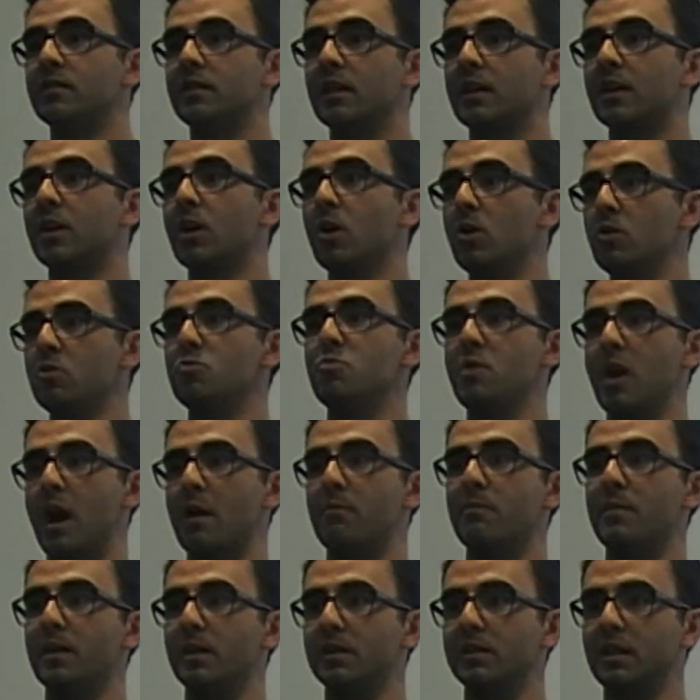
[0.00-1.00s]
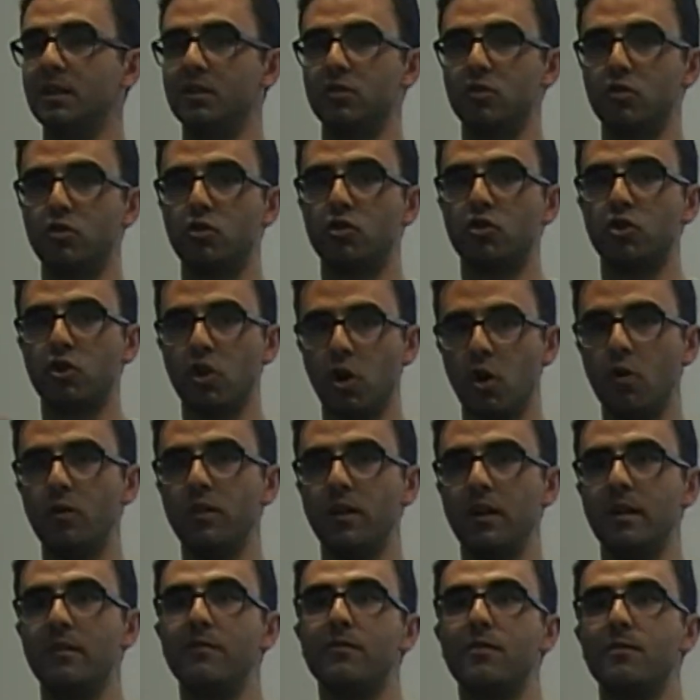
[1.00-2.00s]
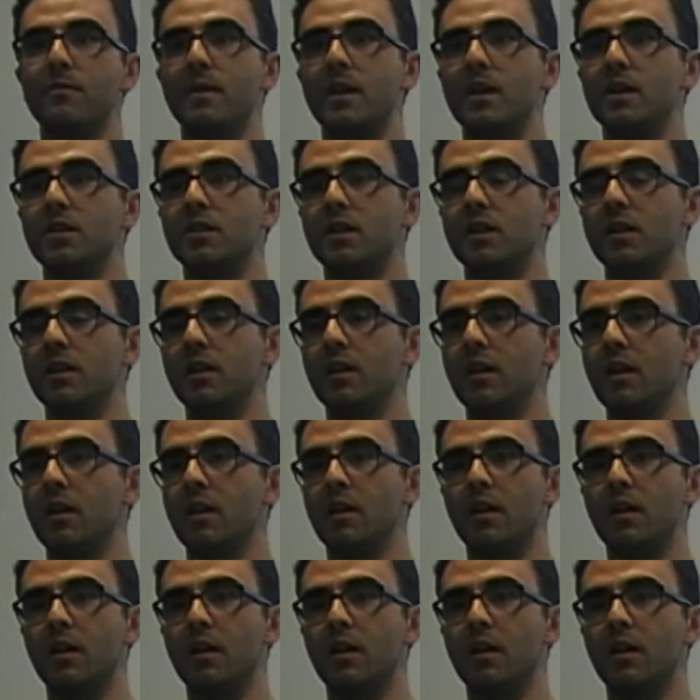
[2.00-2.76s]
the code we are building to show the information,